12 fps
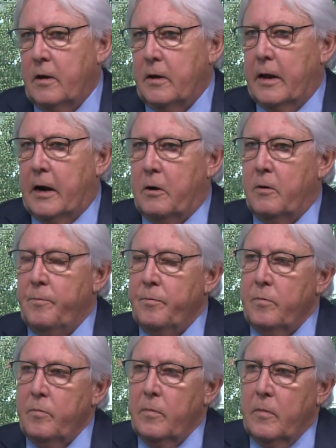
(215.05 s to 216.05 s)
Now,
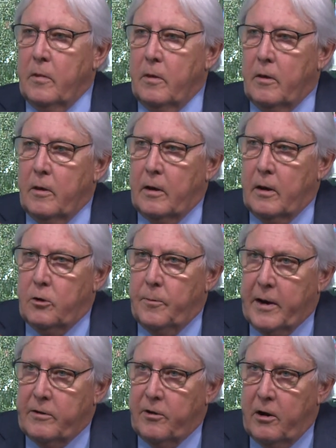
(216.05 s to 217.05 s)

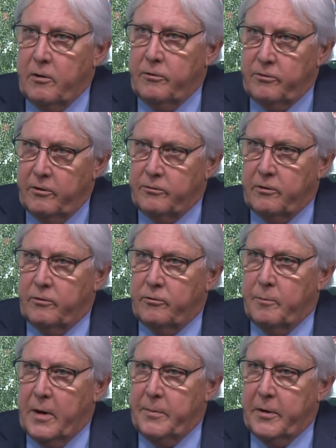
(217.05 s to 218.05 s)
humanitarian
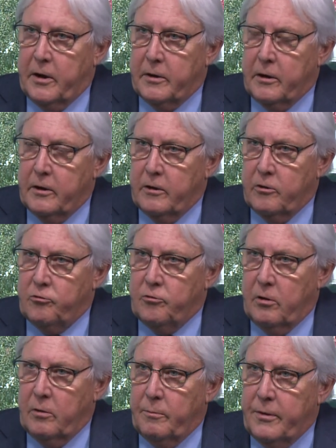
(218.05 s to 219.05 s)
assistance may be unconditional,